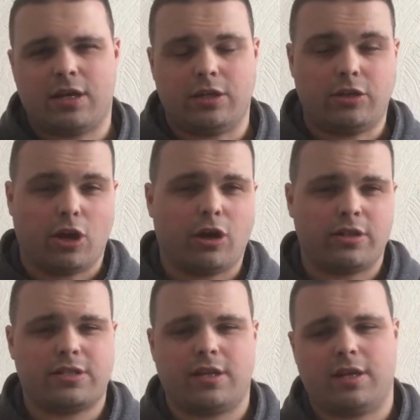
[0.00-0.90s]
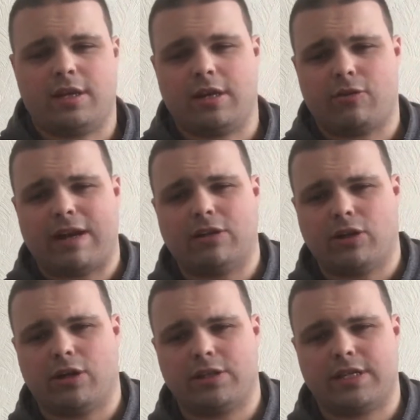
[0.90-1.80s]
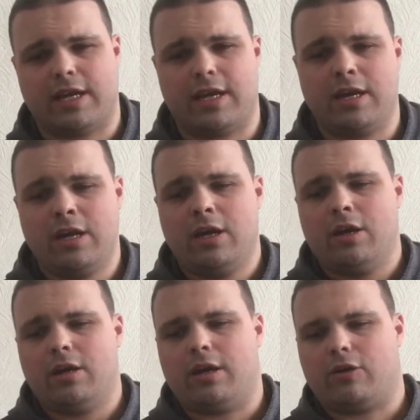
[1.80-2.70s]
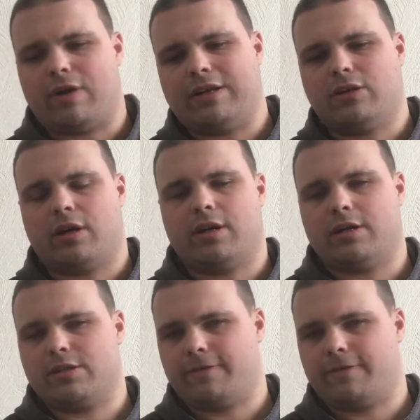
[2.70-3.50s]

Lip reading: Her daughter and her granddaughter's